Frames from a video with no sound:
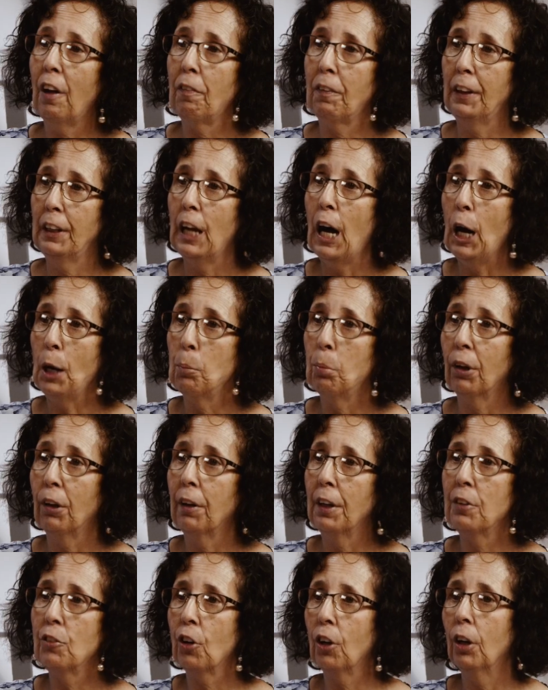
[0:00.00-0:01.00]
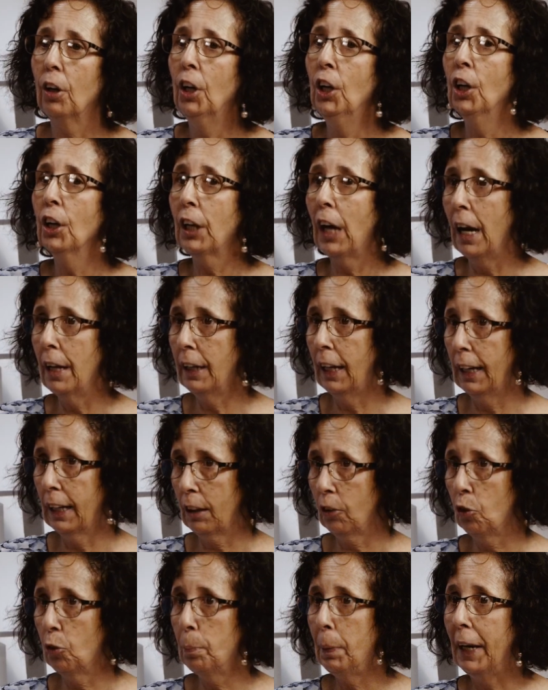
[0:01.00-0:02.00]
the library to kind of
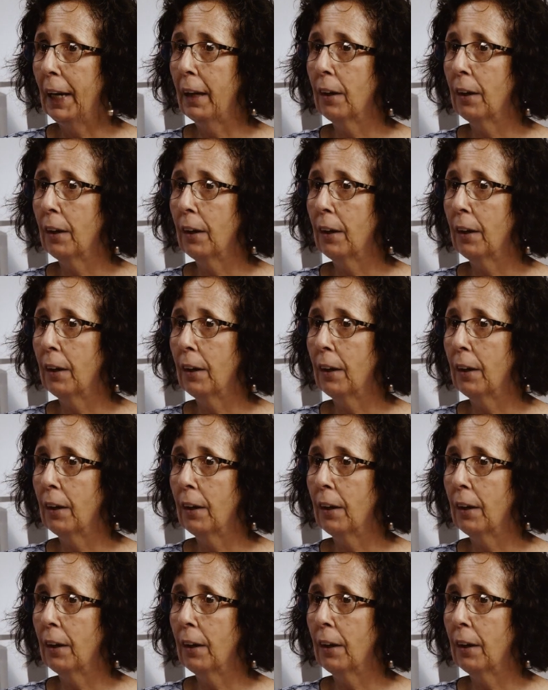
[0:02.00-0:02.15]
expand.